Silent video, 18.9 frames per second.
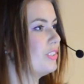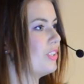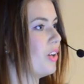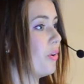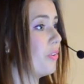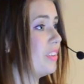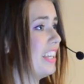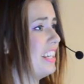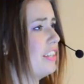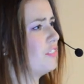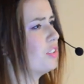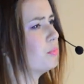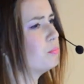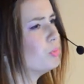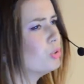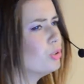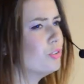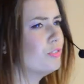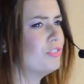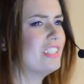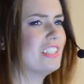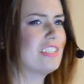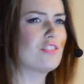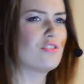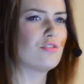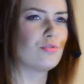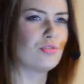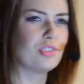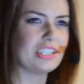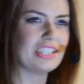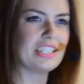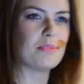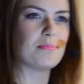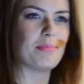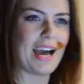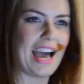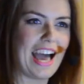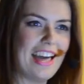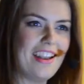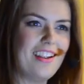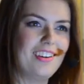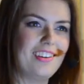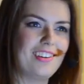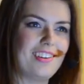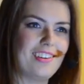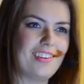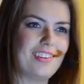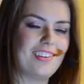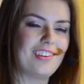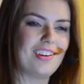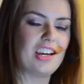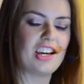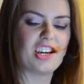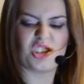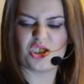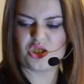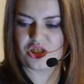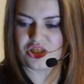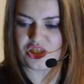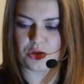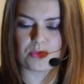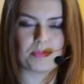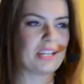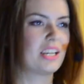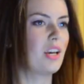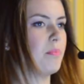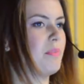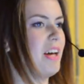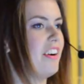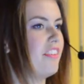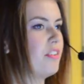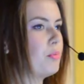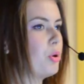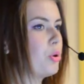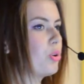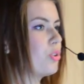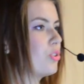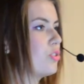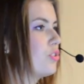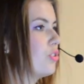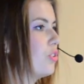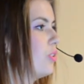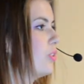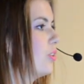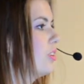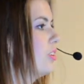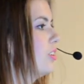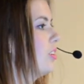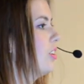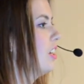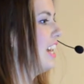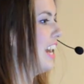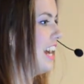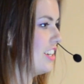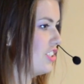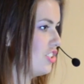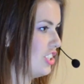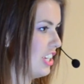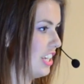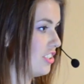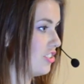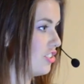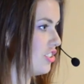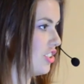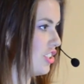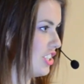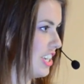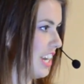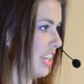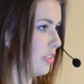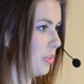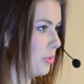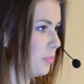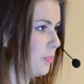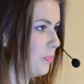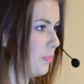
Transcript: know that if the movie is really bad, you can just pick up that remote control and change the channel.